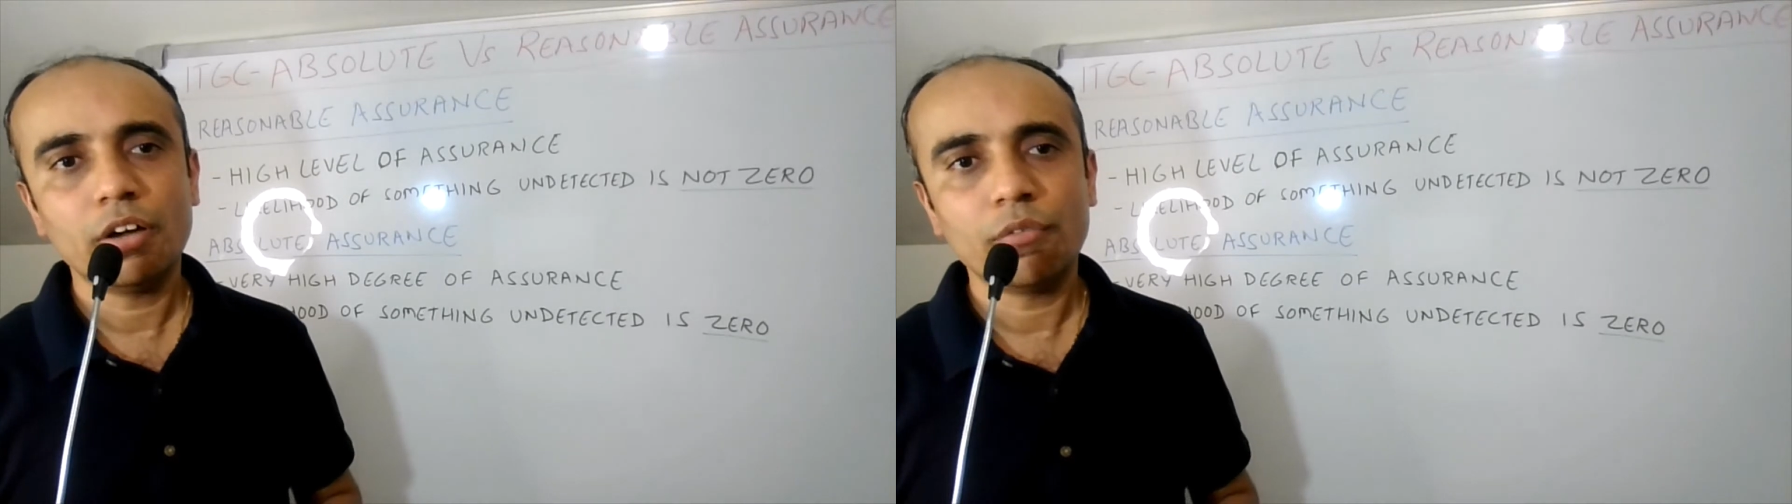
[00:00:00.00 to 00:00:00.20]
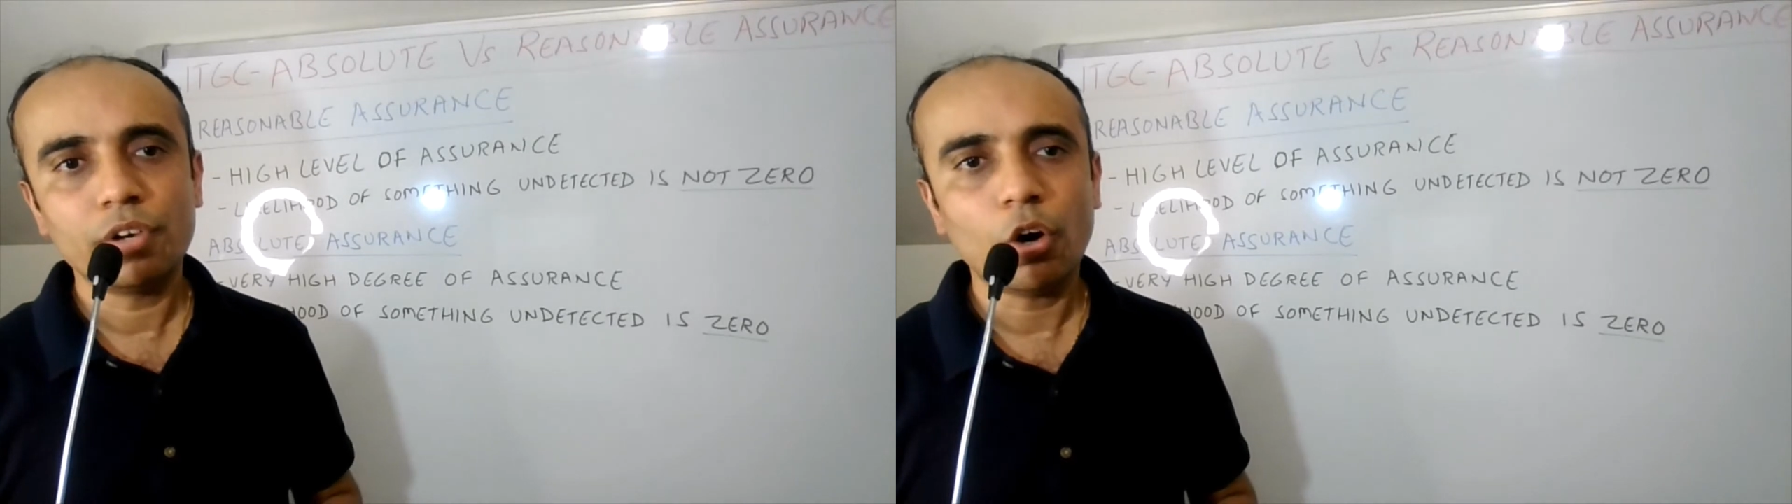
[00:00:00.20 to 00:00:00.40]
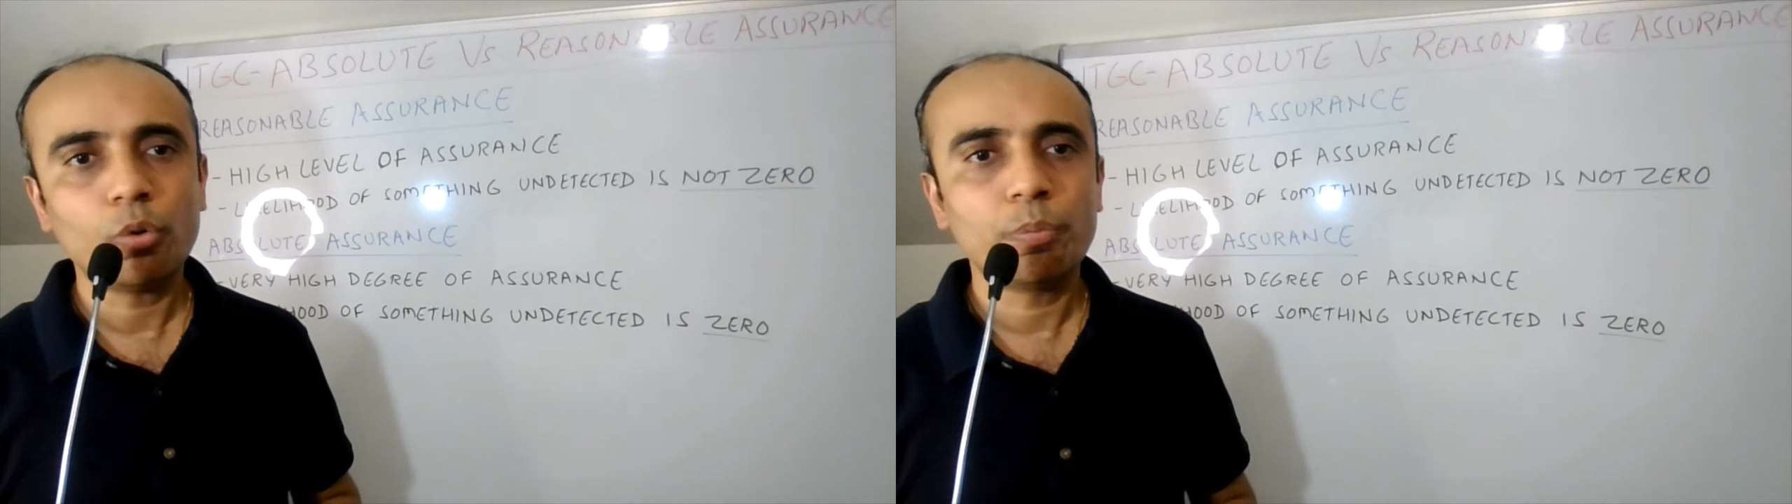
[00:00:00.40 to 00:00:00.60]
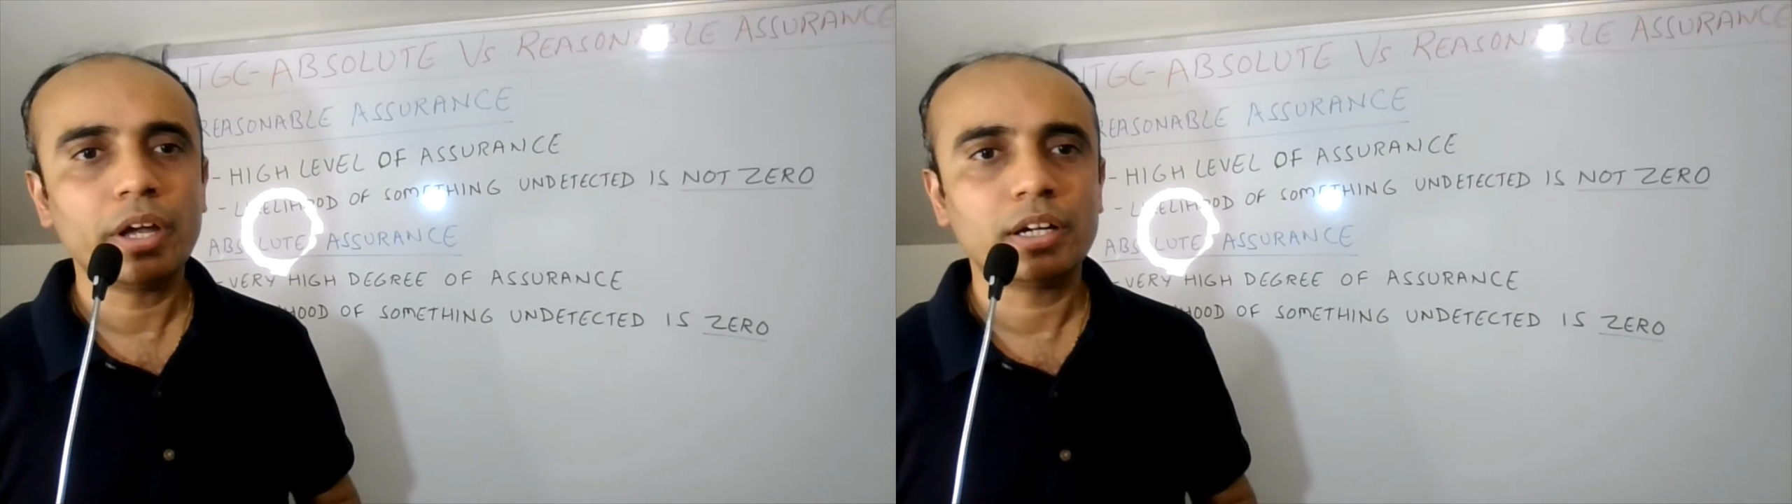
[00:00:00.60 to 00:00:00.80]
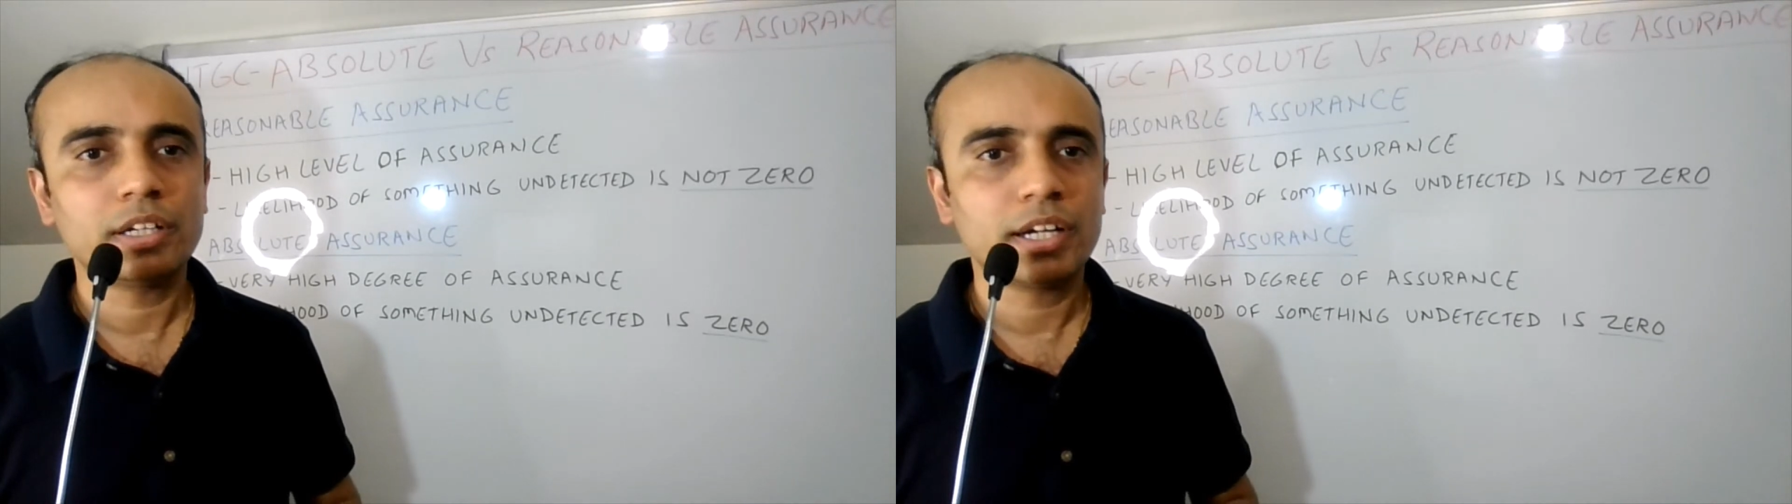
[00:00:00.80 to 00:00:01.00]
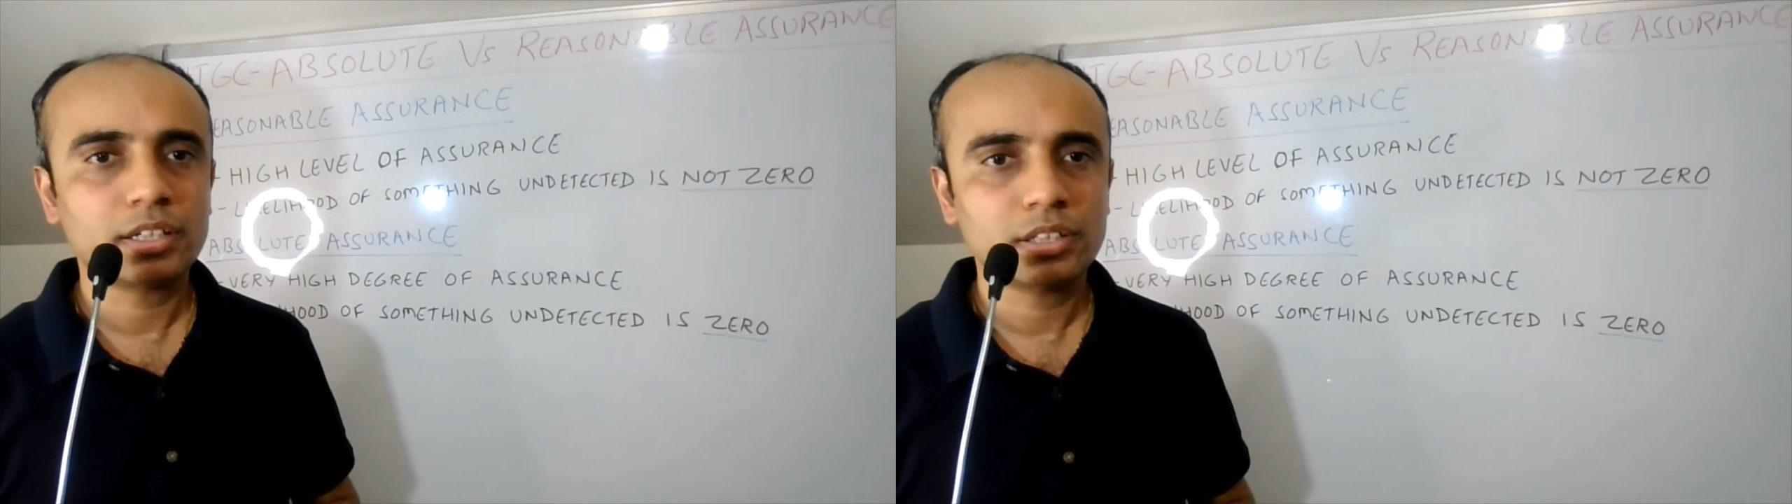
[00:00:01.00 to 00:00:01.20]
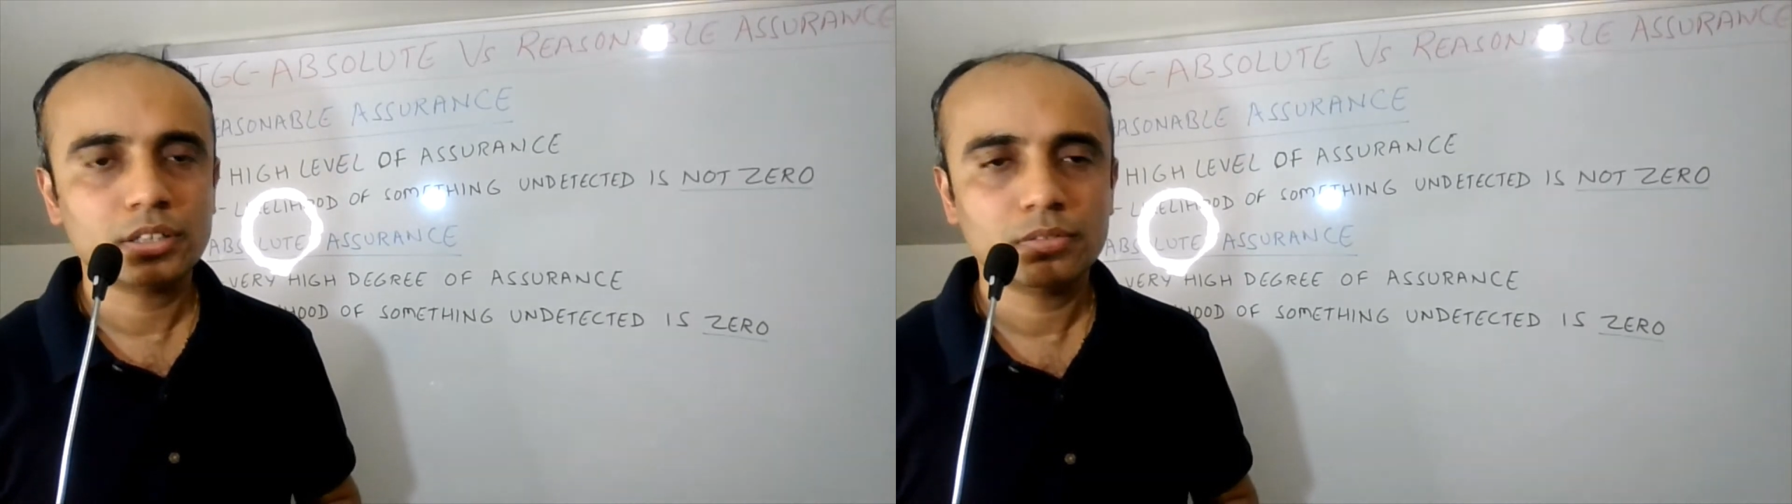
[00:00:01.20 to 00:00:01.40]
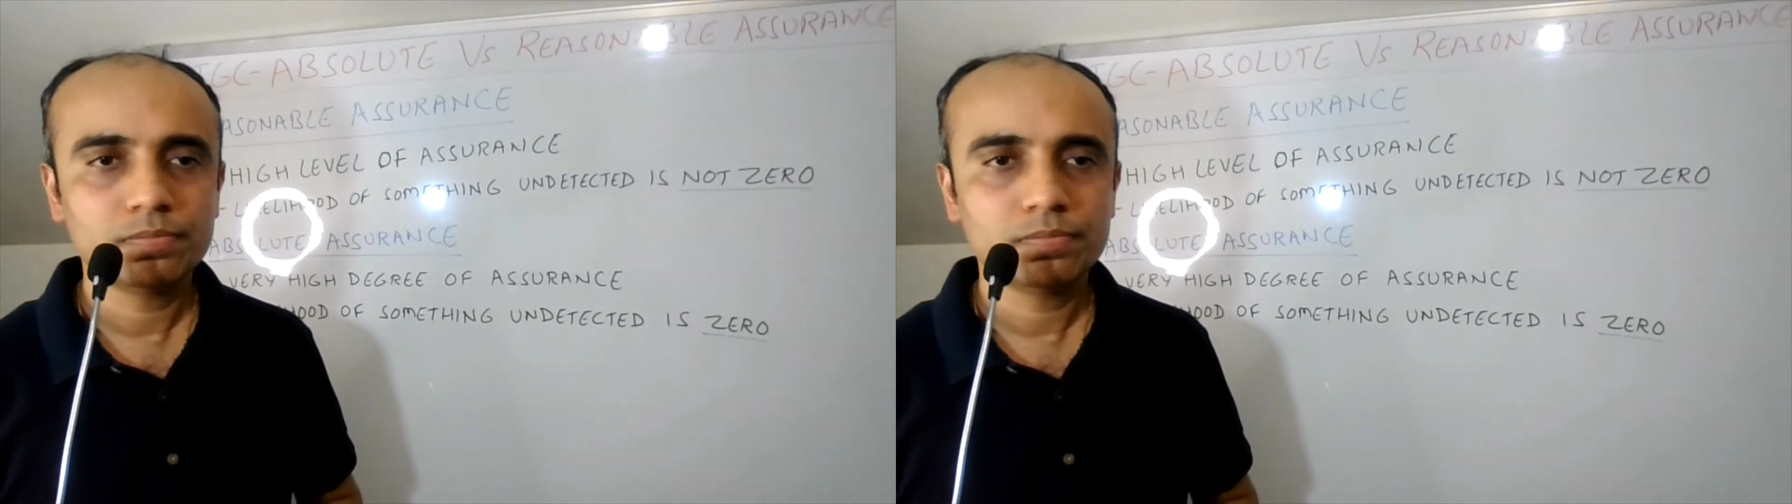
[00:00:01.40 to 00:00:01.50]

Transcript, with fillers: without being detected.